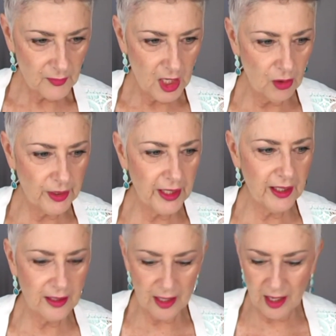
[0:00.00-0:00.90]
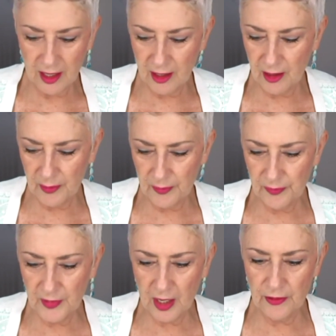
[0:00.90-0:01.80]
Okay,
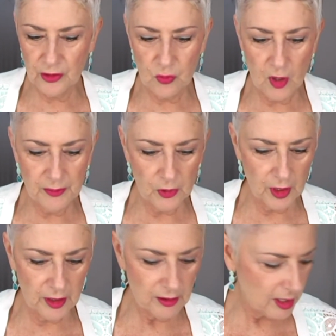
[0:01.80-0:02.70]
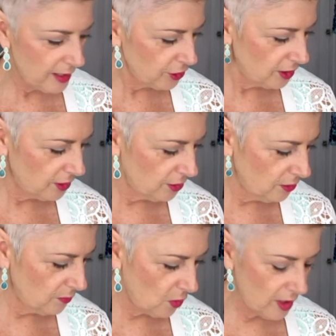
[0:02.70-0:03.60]
now there's one more, actually
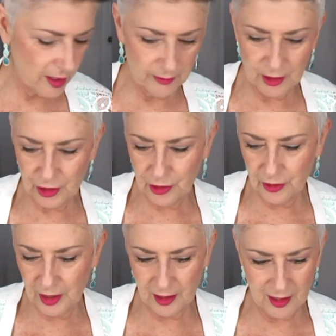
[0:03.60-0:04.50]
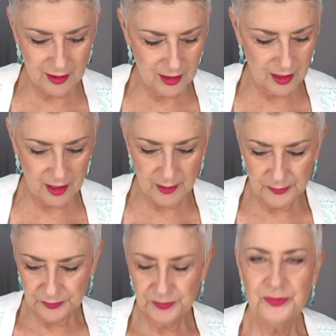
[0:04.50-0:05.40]
2 more I'm going to show you that
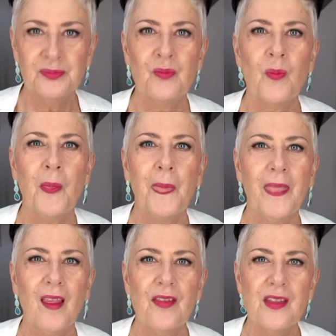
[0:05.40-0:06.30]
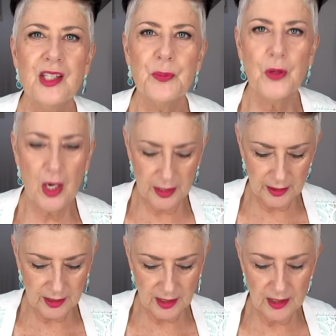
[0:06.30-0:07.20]
this
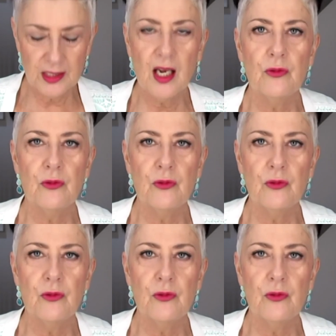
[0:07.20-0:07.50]
product is, I